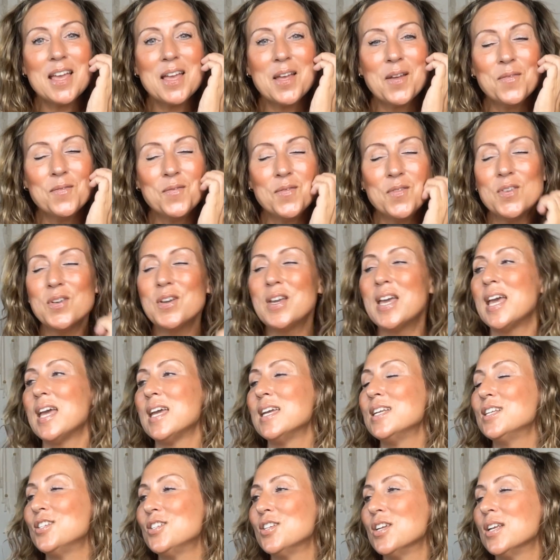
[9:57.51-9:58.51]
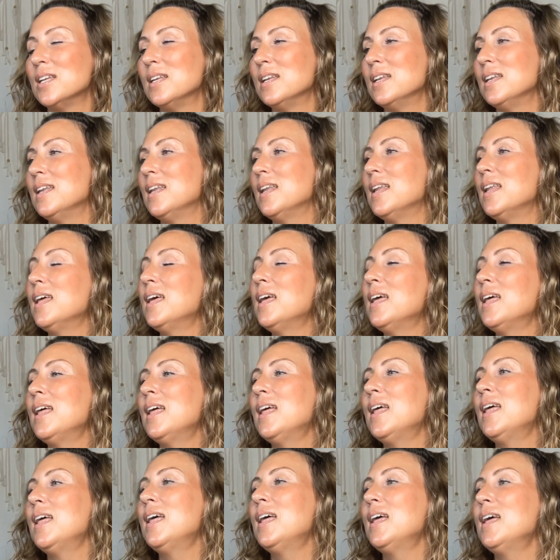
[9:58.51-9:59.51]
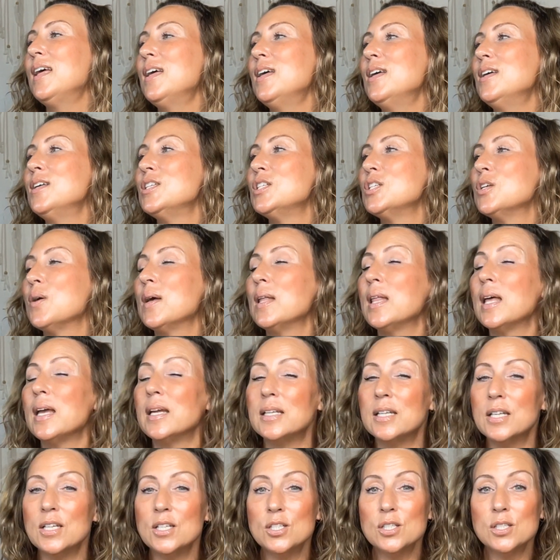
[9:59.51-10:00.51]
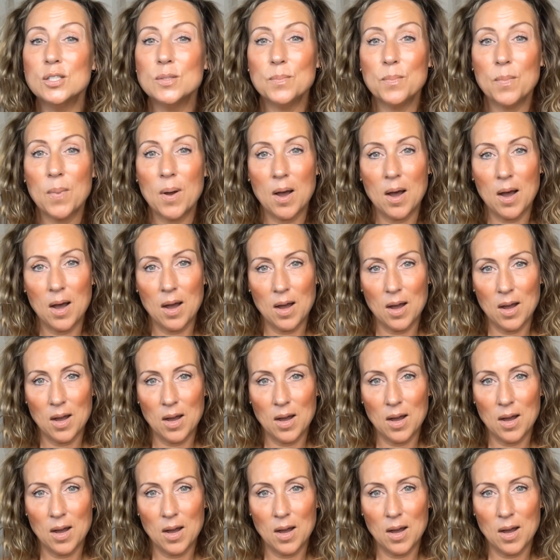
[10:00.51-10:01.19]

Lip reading: invocation. So I like to just pause,